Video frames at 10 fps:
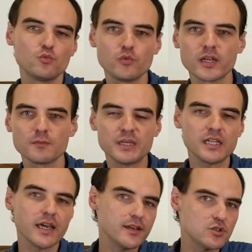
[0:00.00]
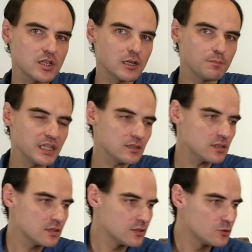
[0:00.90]
will be aging a bit
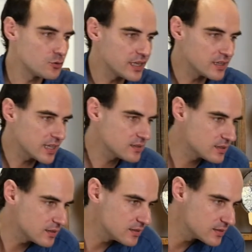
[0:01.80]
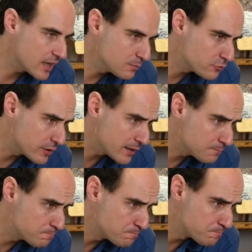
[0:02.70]
during that time frame.